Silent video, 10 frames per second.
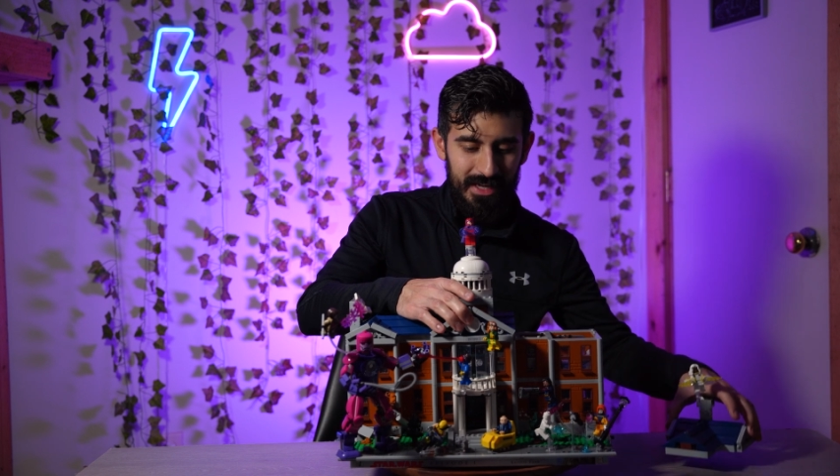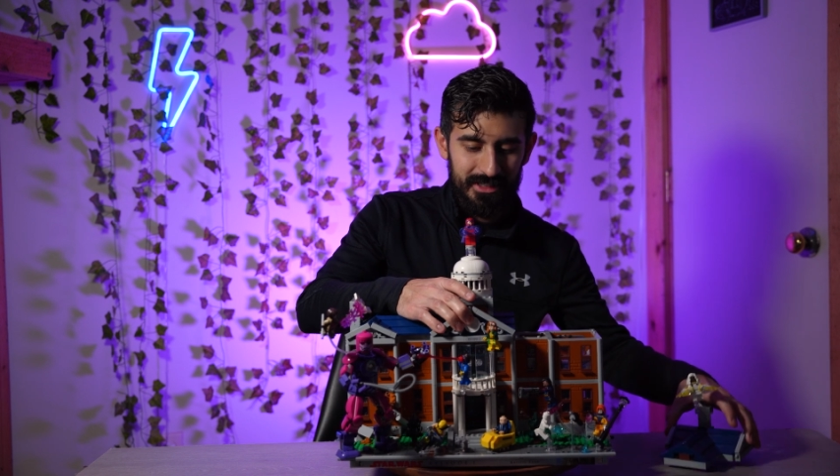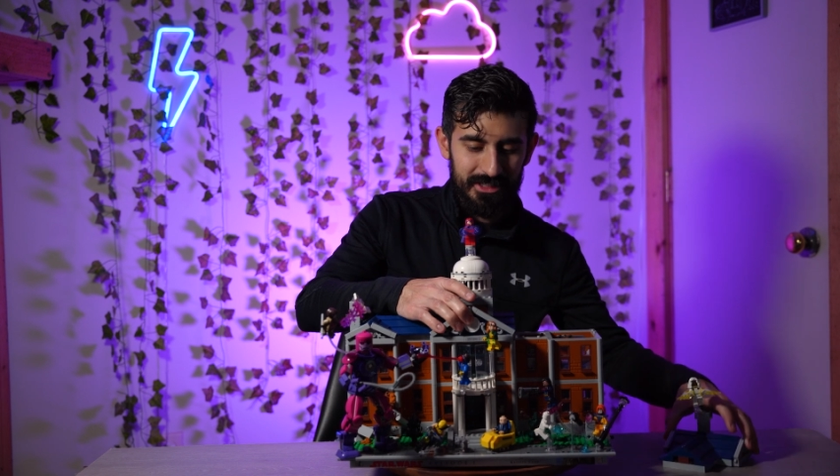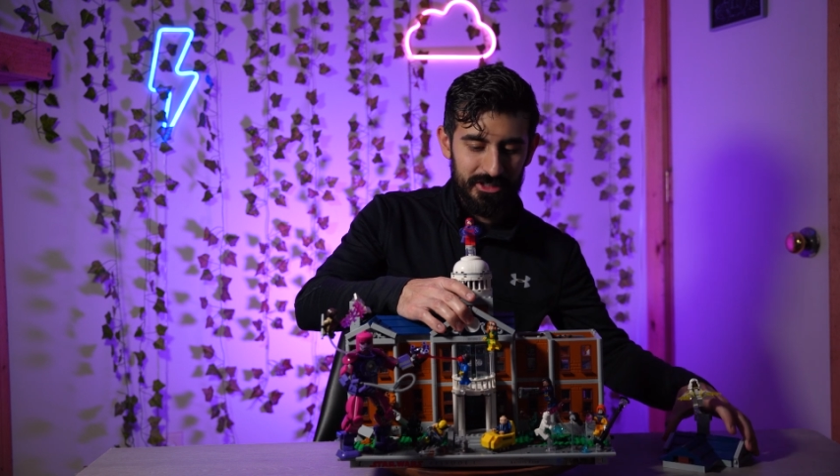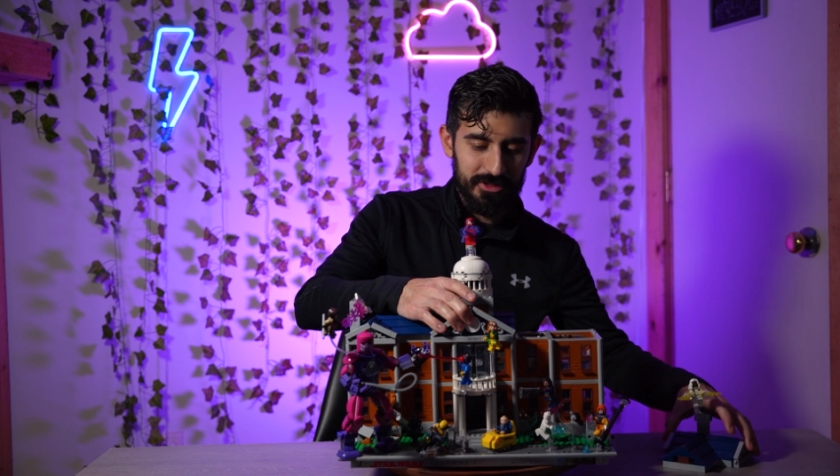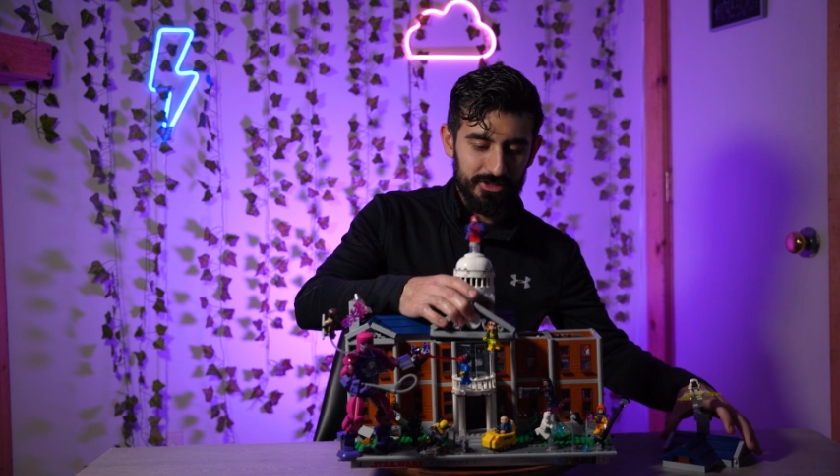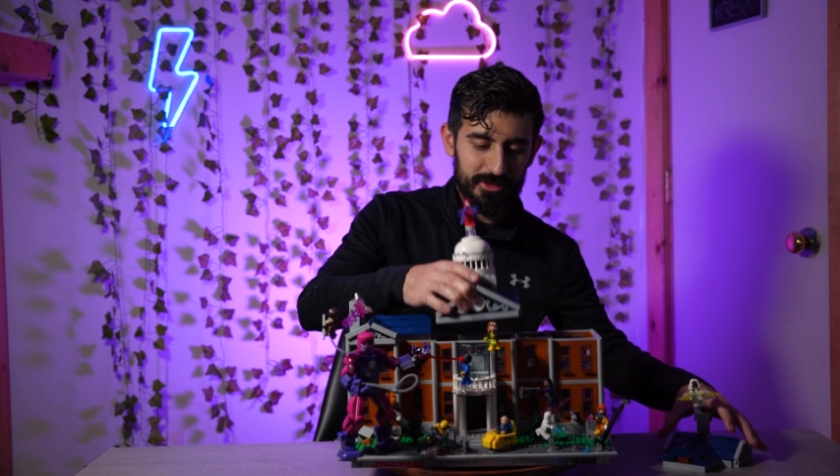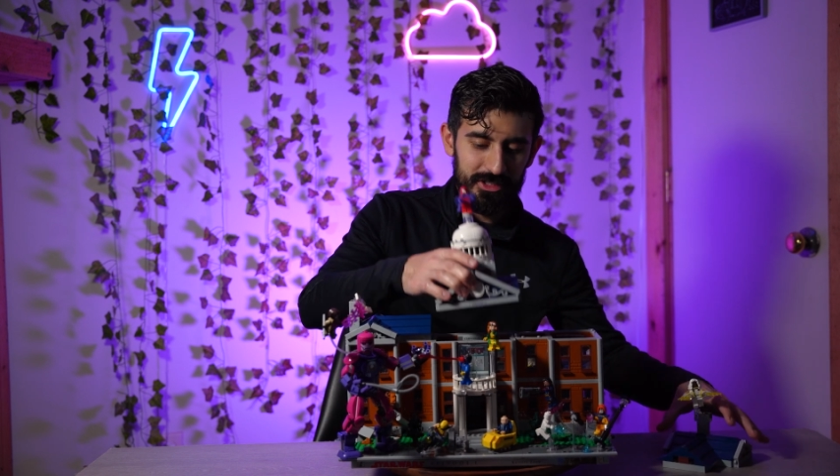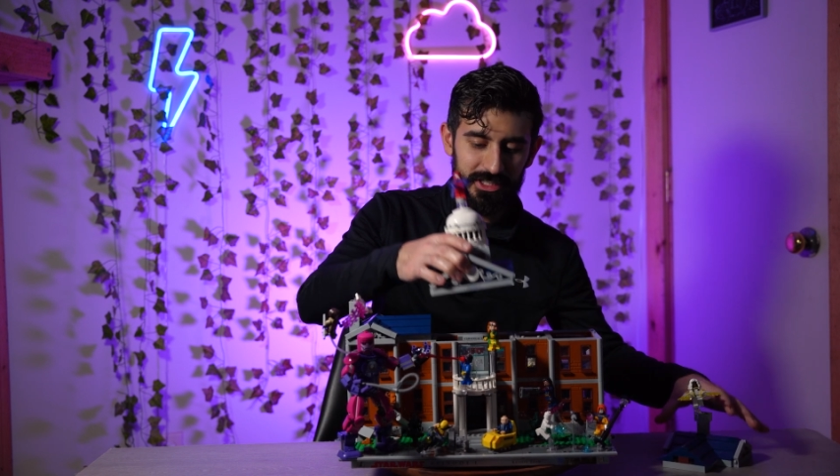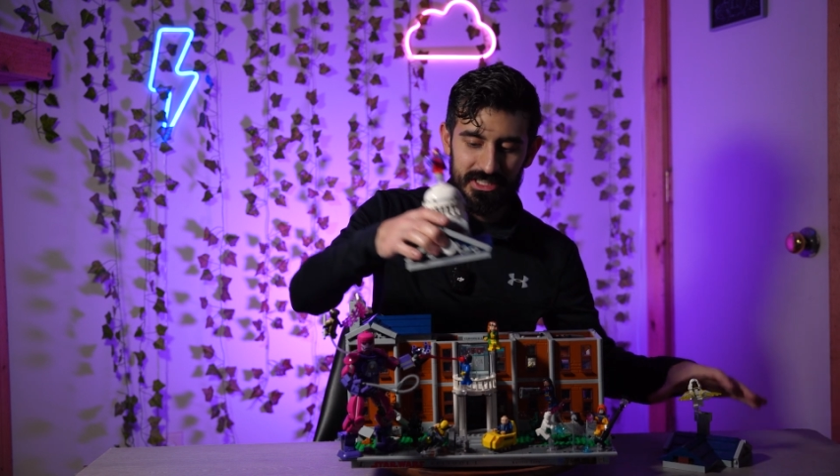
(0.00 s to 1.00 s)
and then you can
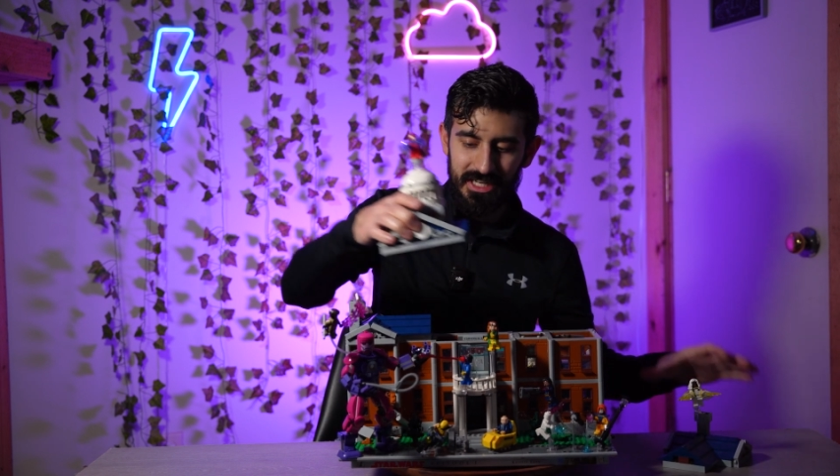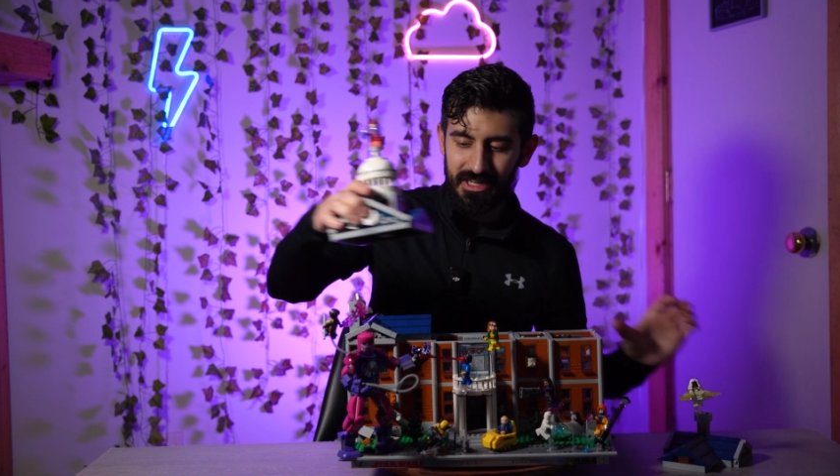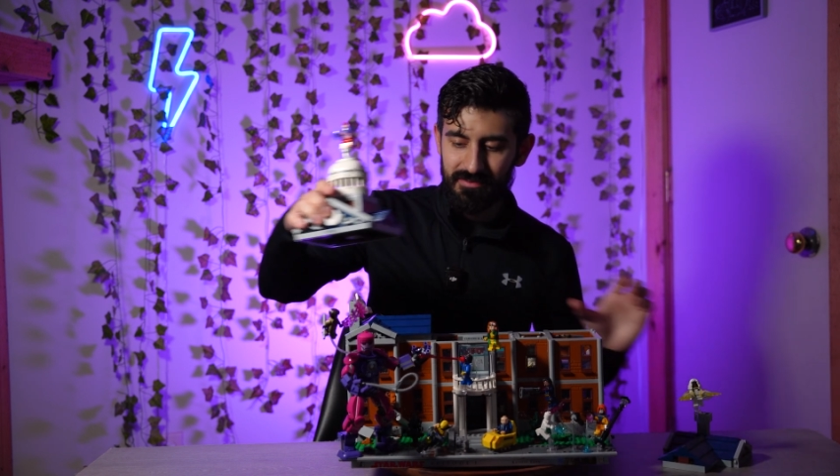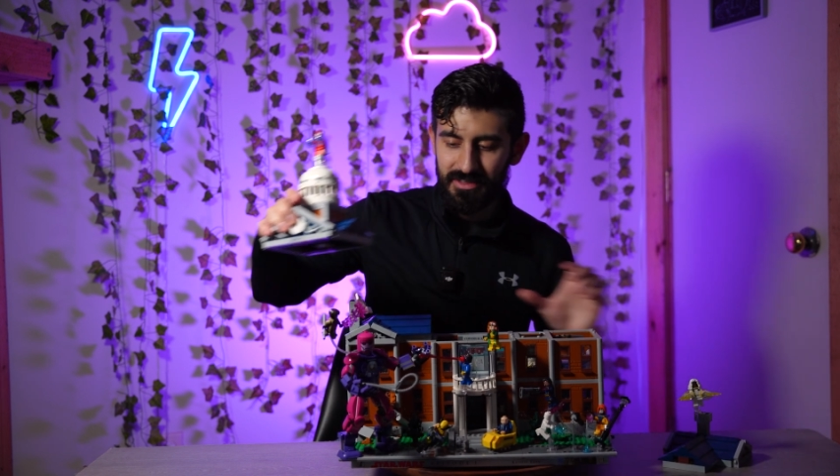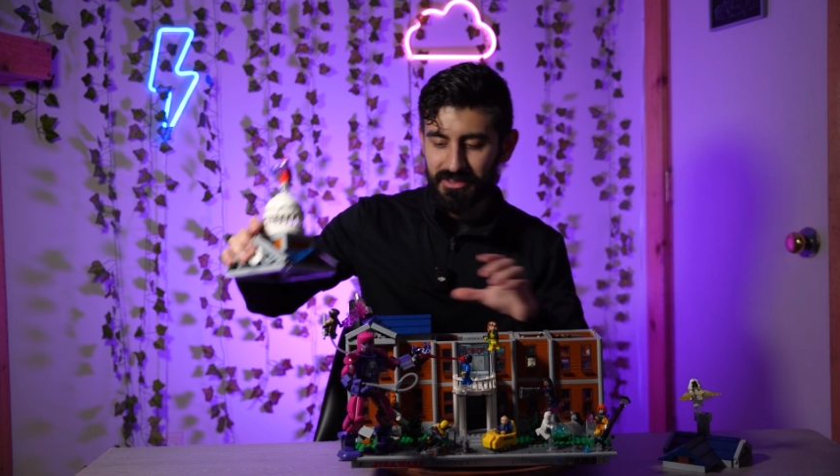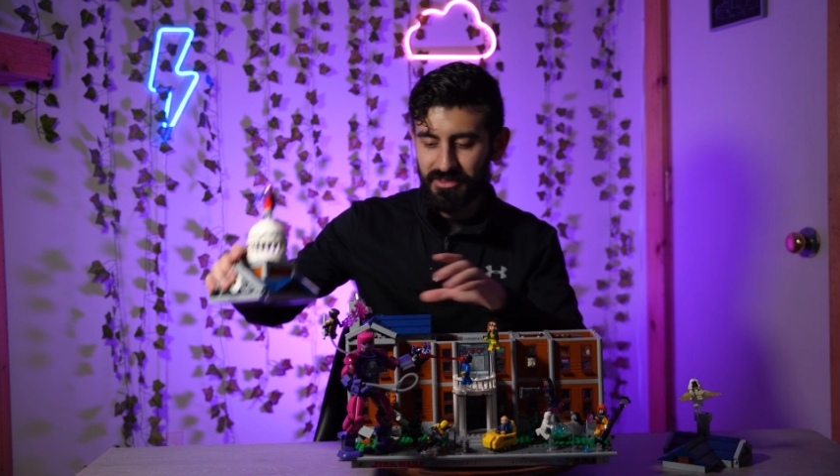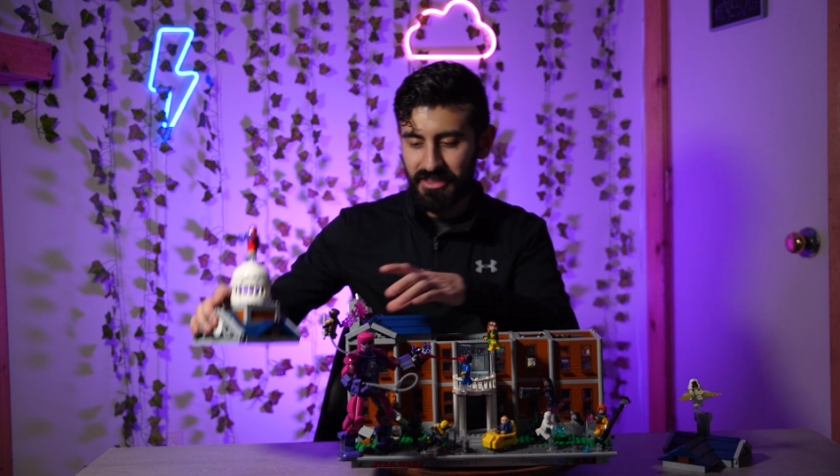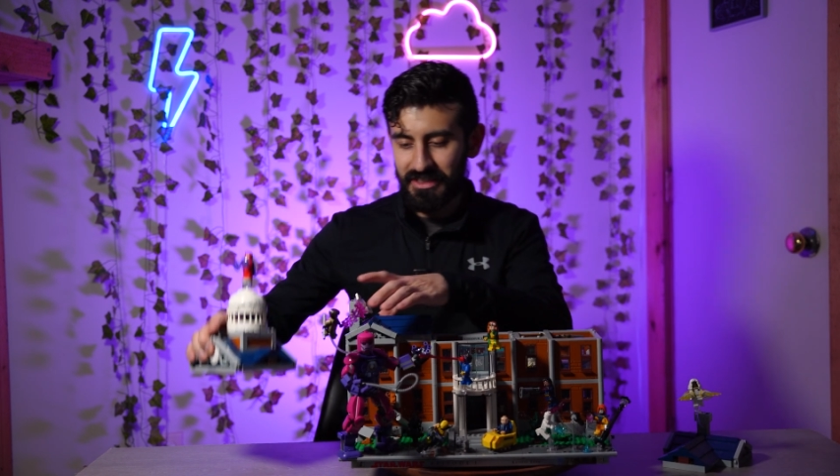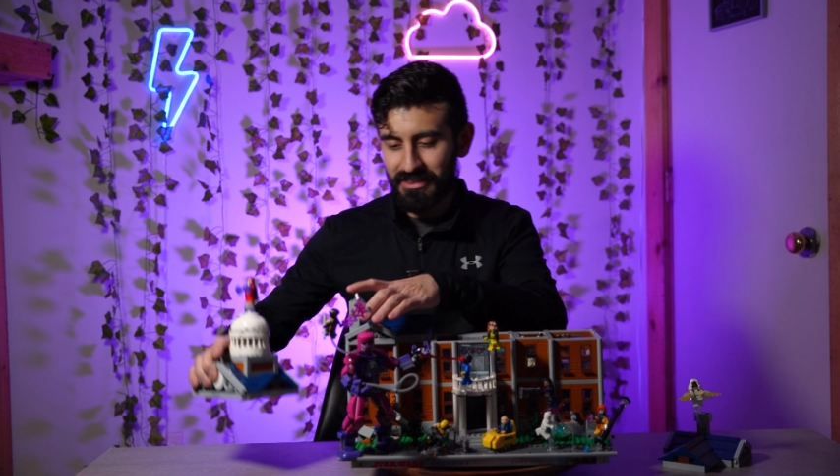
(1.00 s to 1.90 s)
really dive into the